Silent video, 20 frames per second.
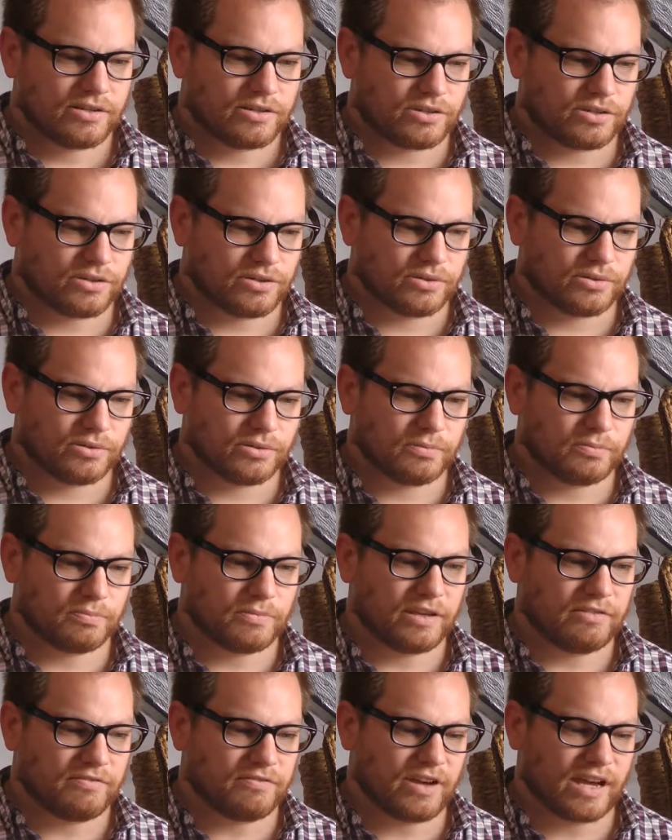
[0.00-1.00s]
to
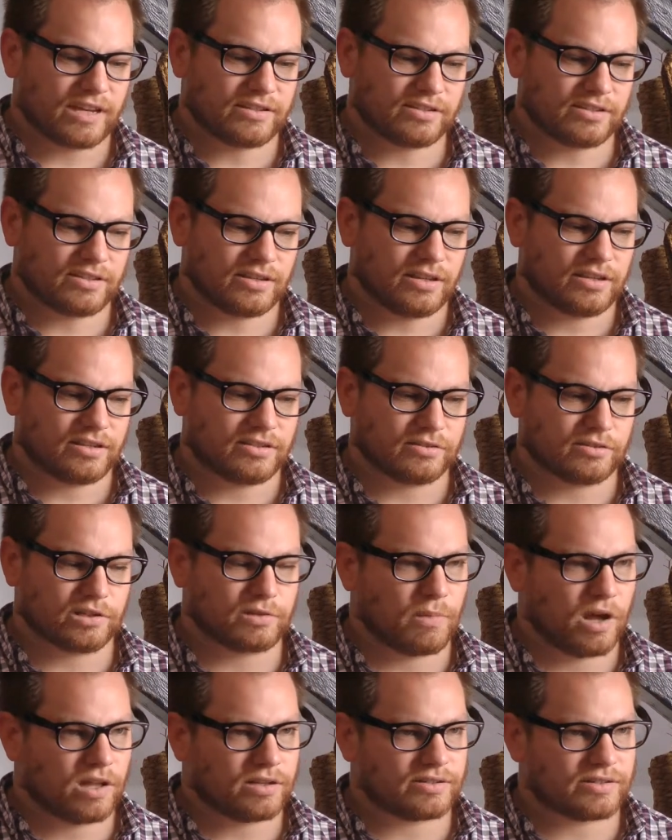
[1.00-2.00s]
invest in
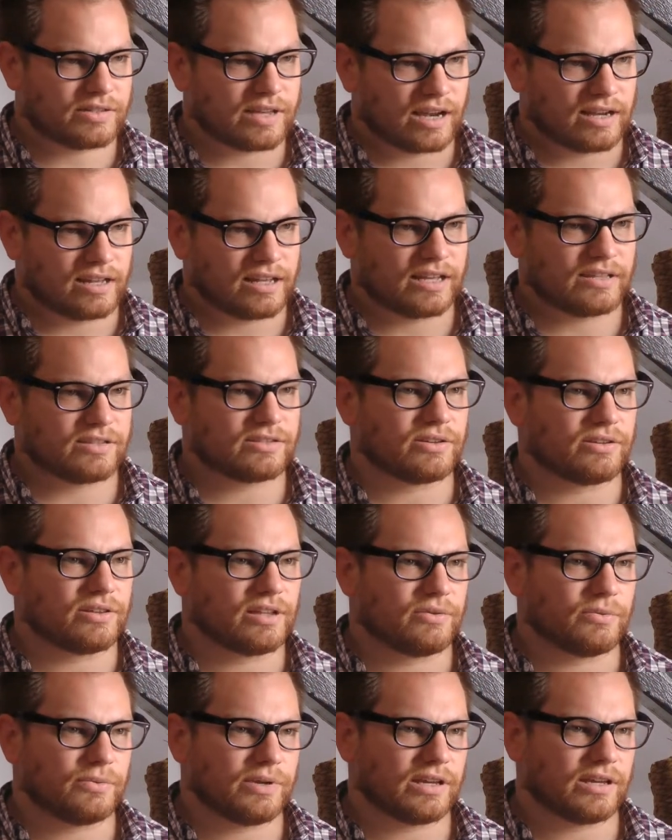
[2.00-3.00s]
smaller satellites so
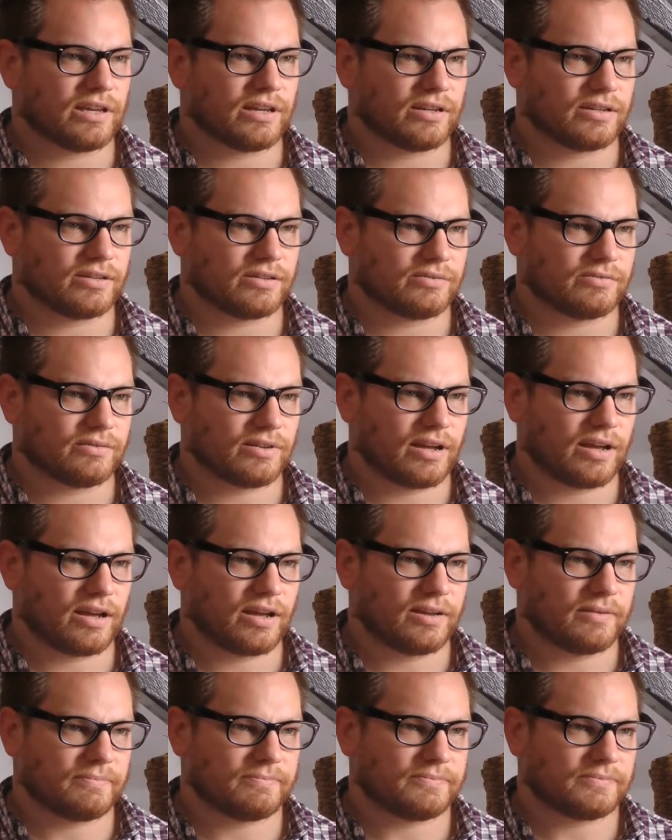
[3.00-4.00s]
that we
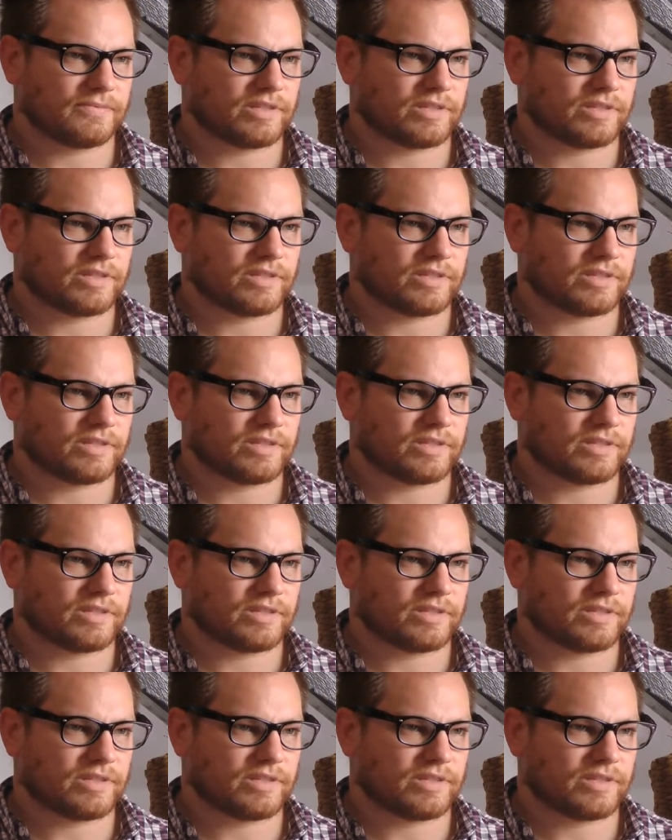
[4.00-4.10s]
can